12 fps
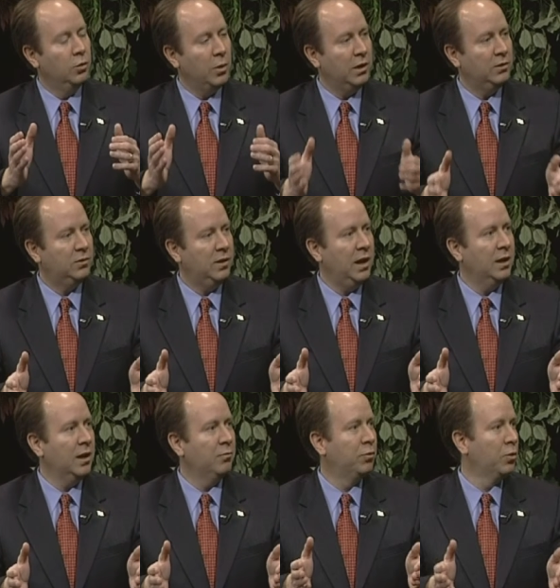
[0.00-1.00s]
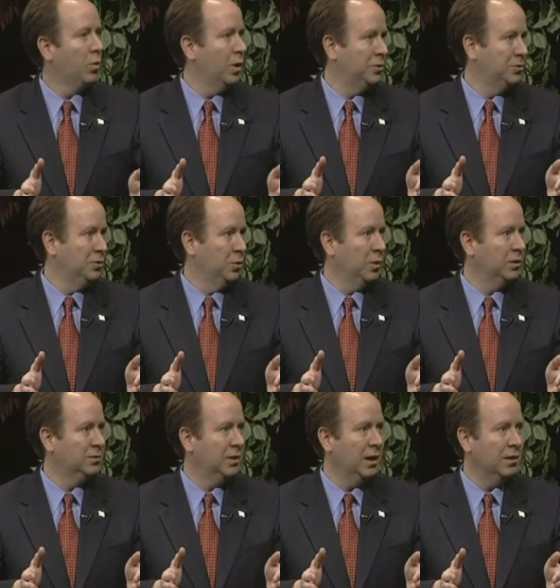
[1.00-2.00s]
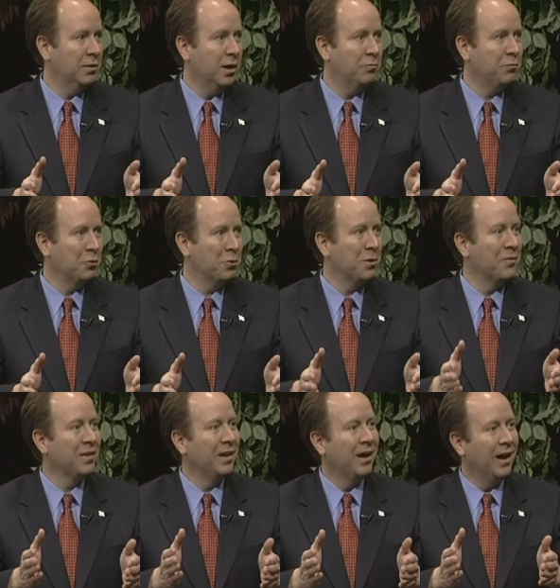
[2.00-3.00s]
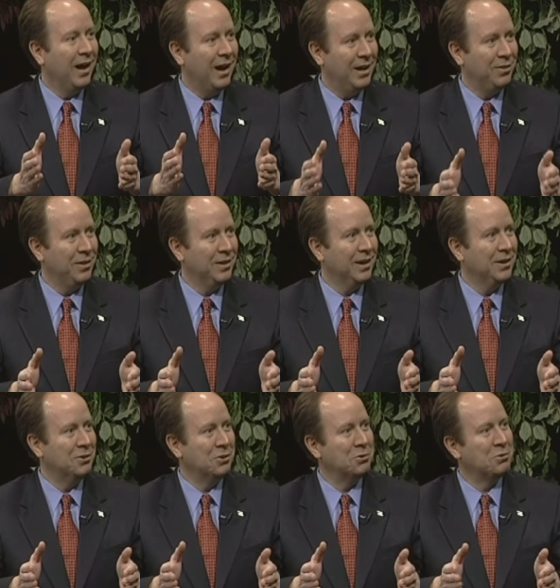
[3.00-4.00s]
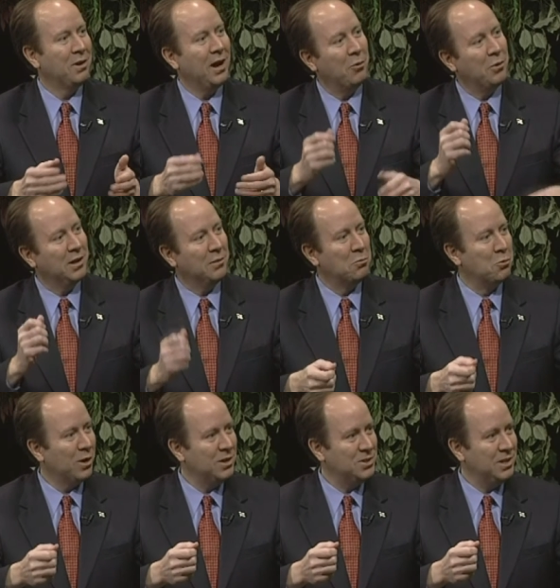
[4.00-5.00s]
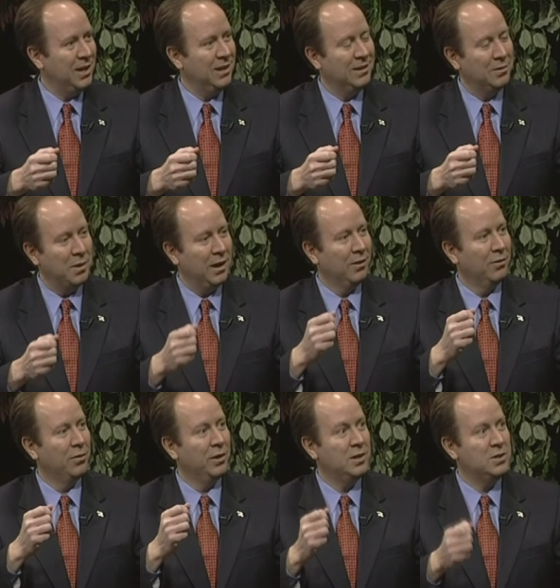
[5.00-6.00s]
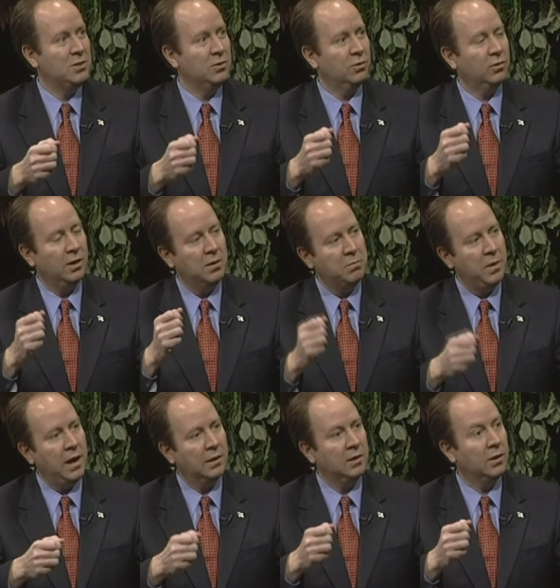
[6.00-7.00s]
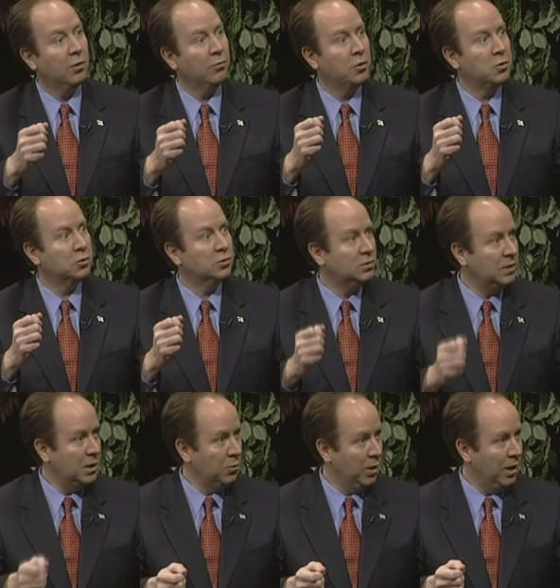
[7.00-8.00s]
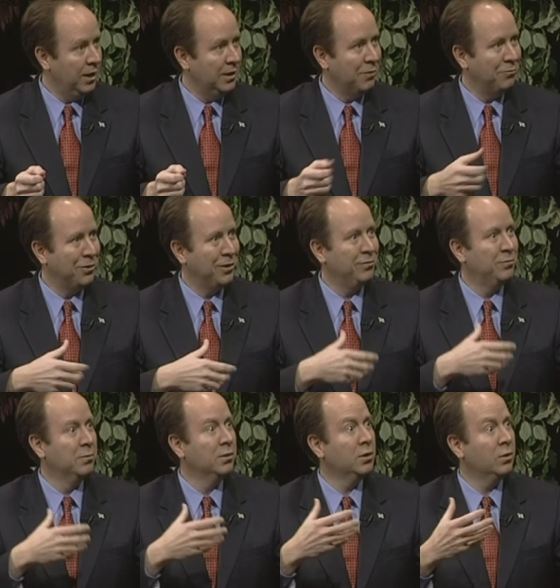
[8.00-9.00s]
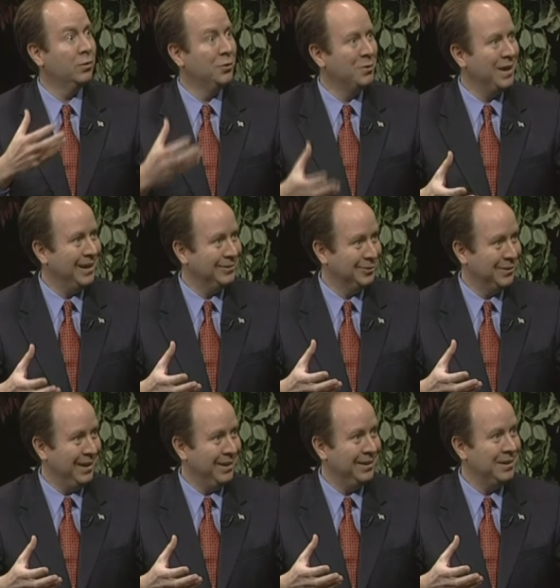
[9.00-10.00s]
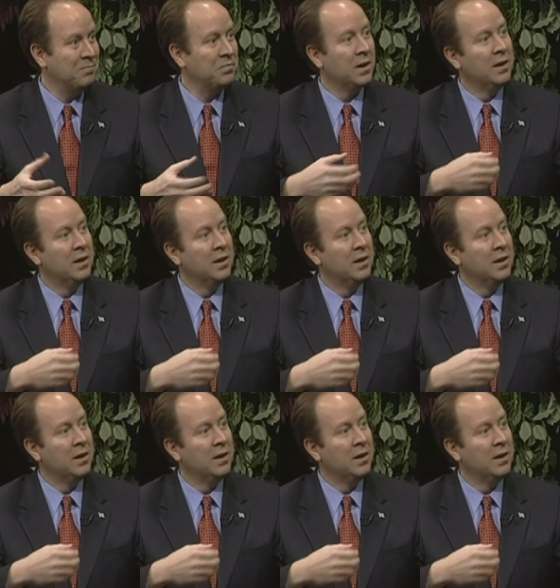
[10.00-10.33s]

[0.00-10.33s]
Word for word: Do I stand up for what you want to stand up for? I think I do. I want to get more educated about the issues impacting our voters statewide. I'm very familiar with New Castle County.